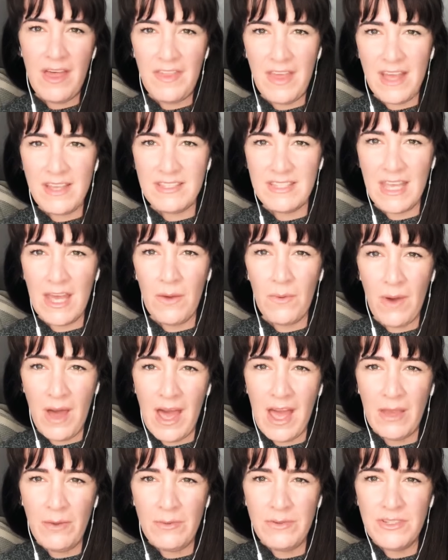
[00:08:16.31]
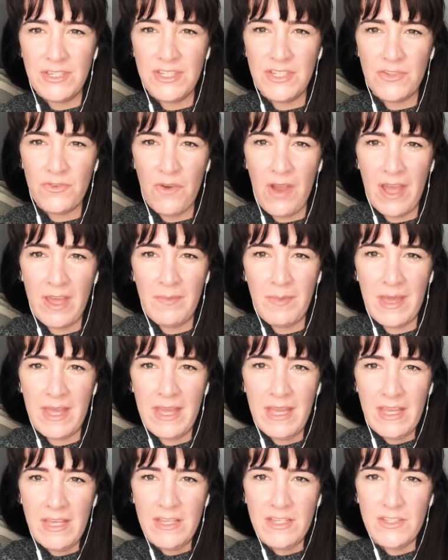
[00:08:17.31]
That's how I would describe it.
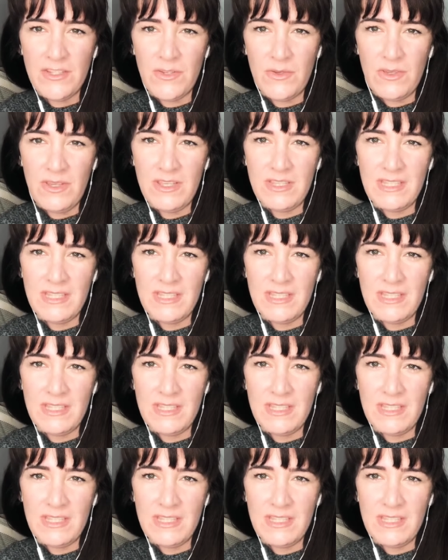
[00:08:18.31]
So you're